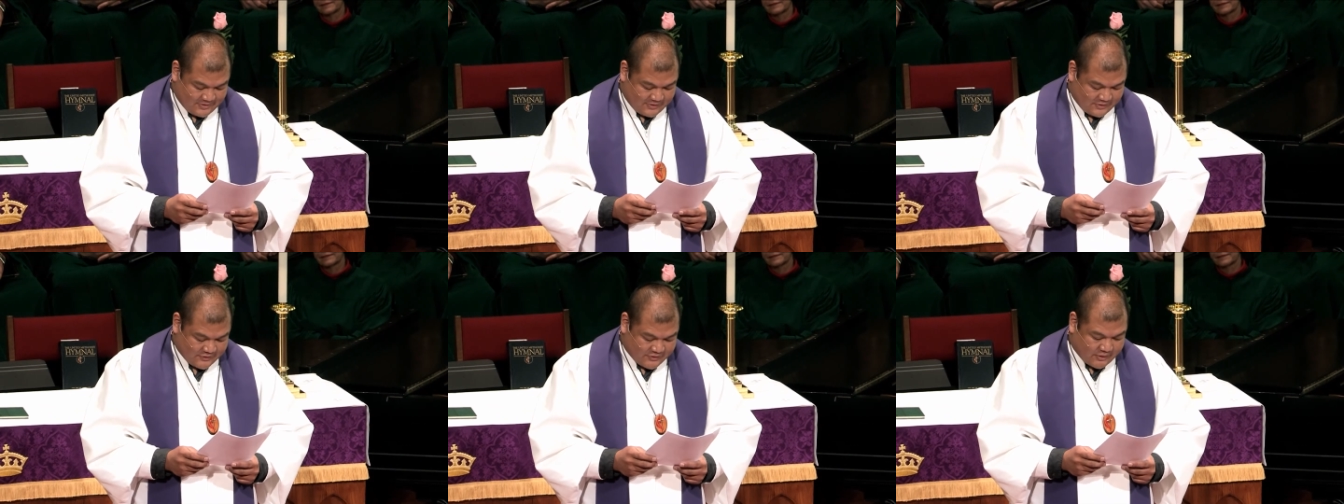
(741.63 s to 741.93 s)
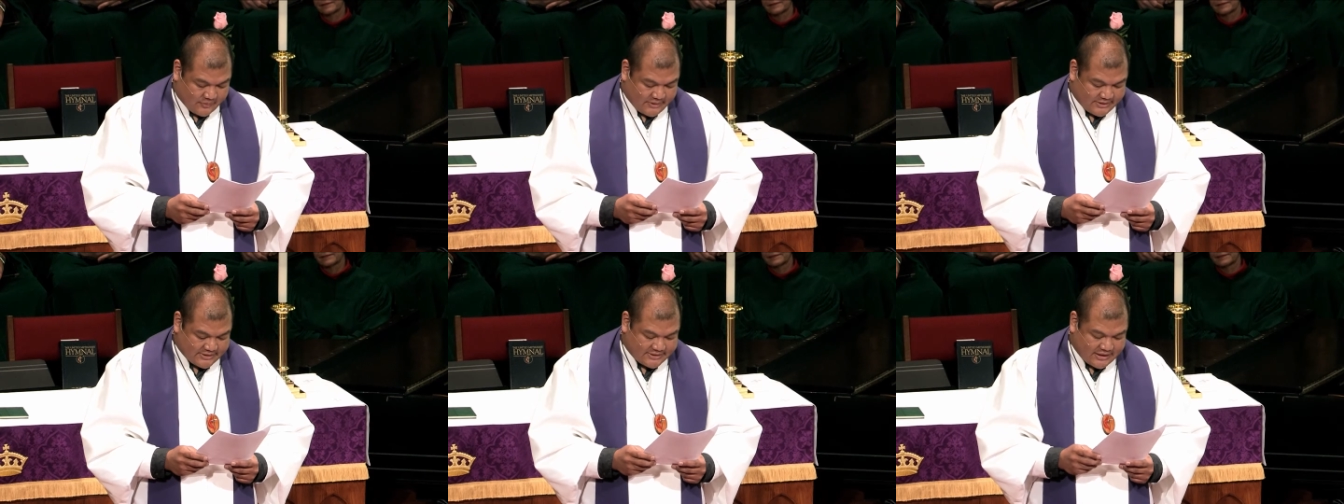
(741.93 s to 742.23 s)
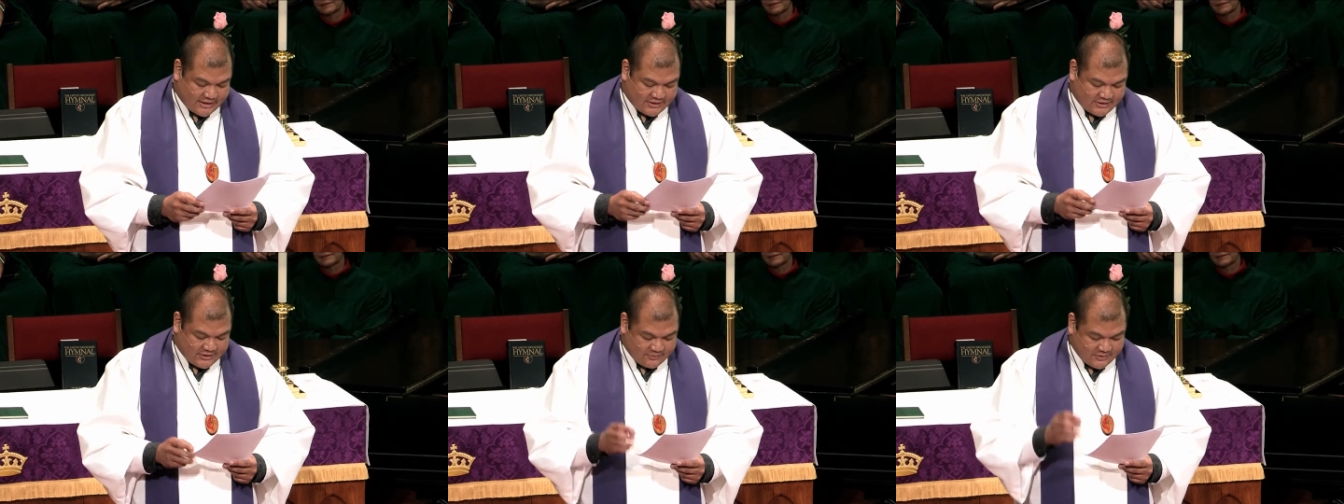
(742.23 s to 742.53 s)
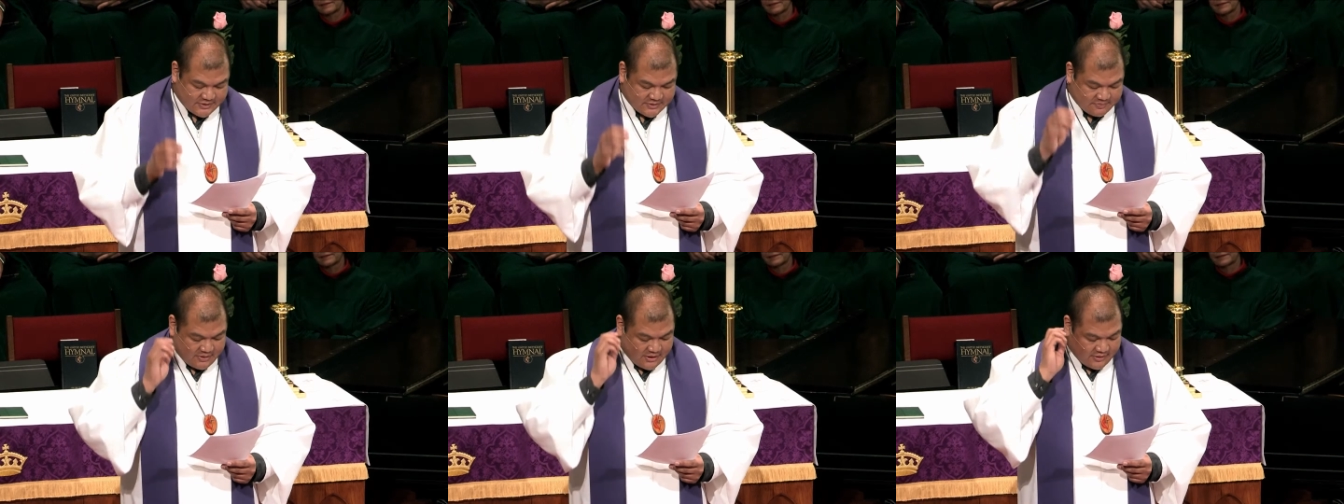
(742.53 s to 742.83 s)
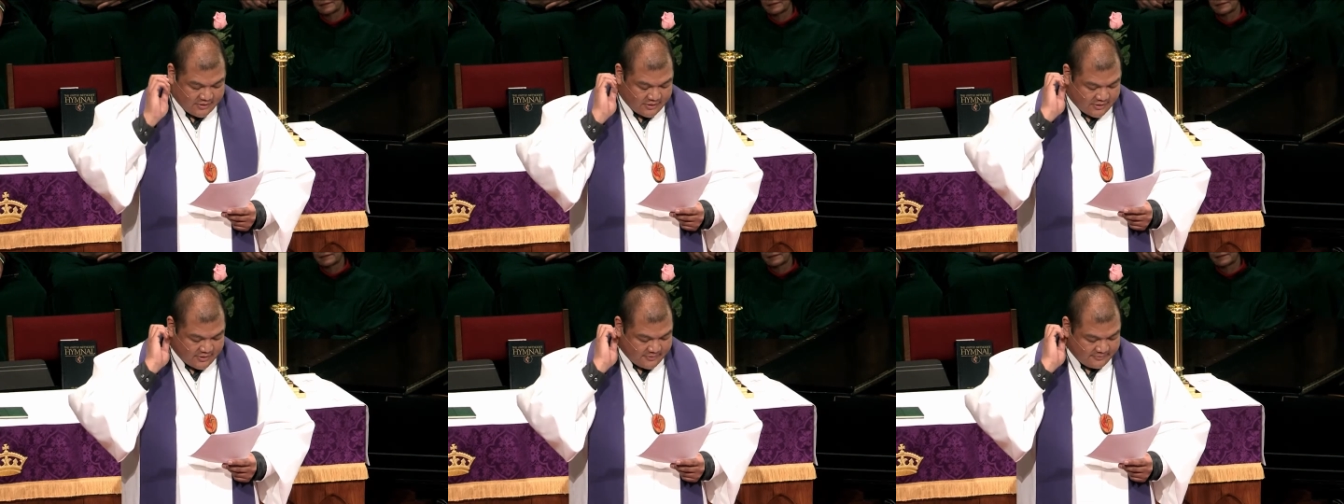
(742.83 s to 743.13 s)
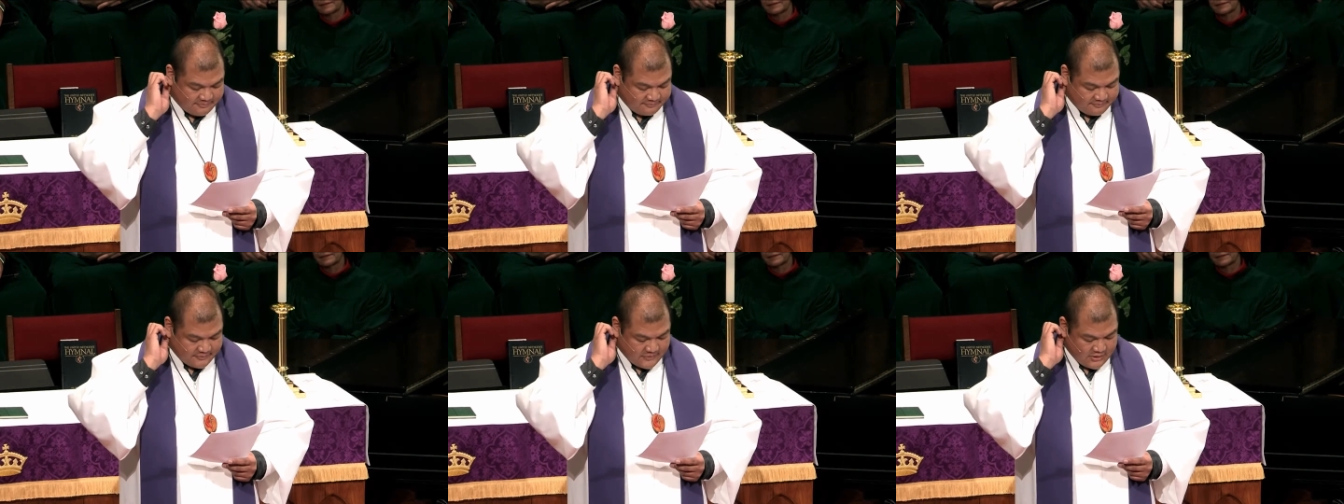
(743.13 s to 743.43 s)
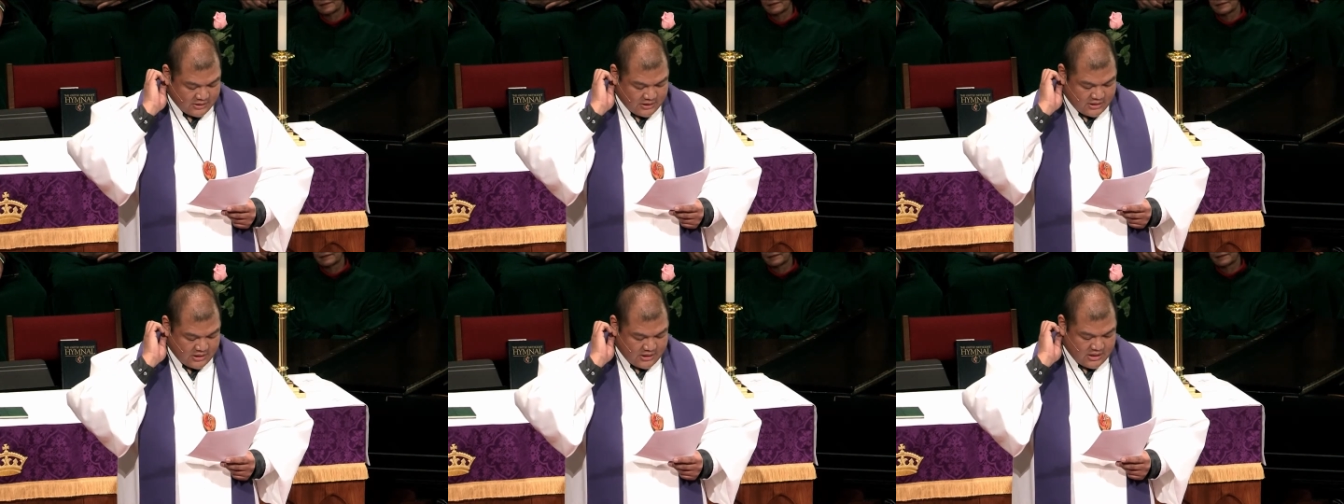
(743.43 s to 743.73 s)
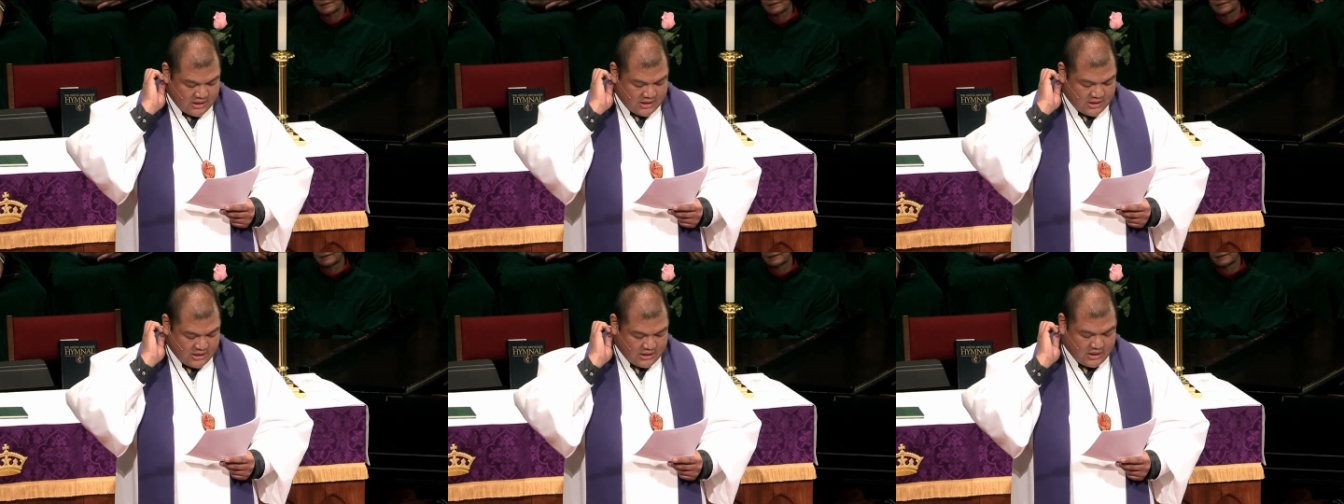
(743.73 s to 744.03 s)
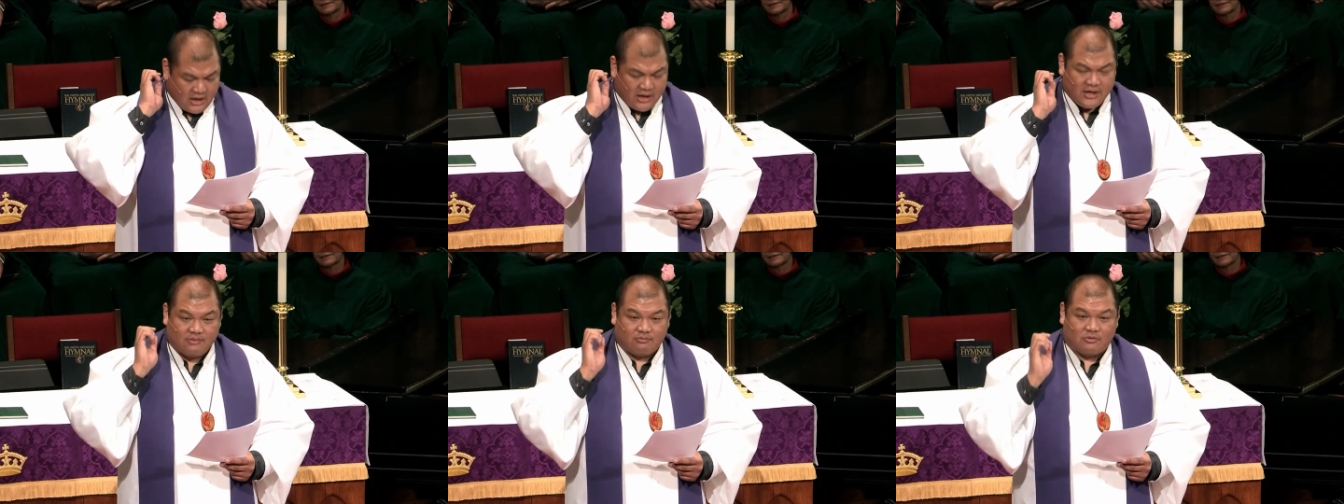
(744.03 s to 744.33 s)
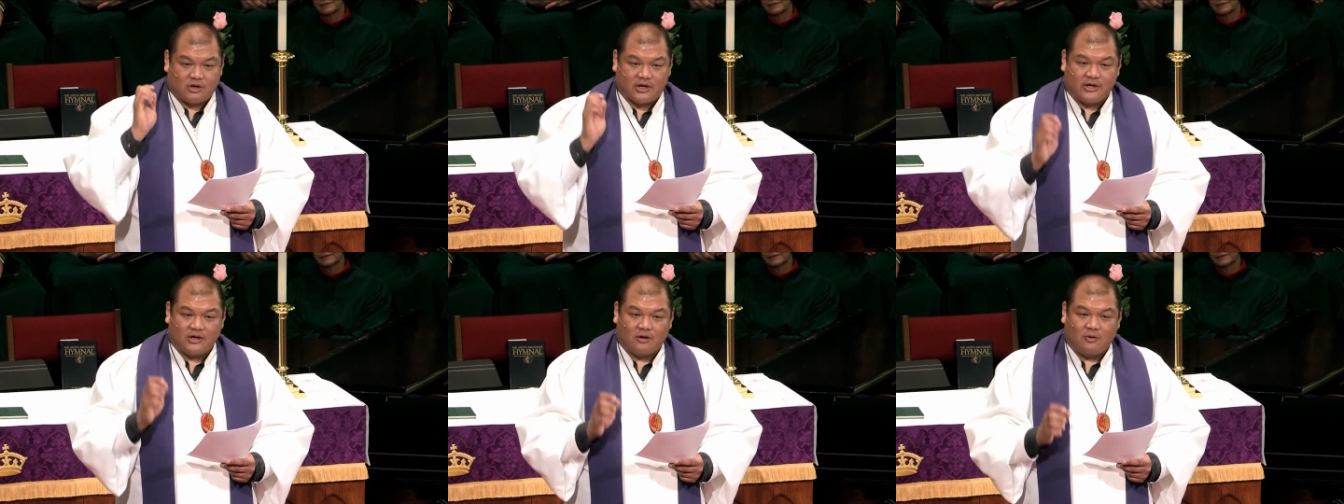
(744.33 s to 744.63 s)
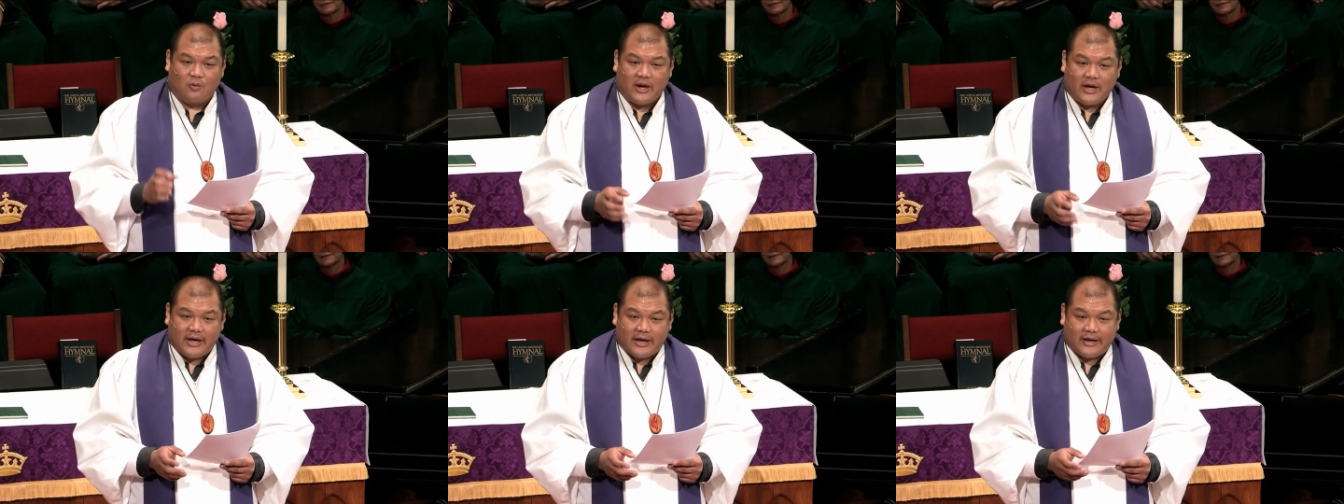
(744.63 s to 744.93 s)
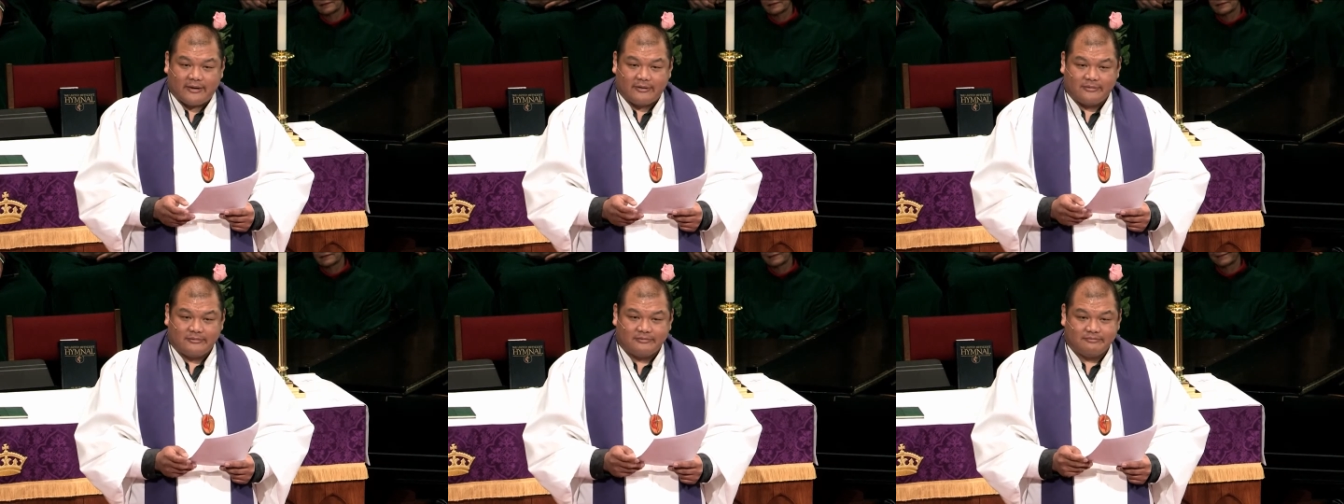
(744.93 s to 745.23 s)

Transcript: So he said to his mother, I am running away.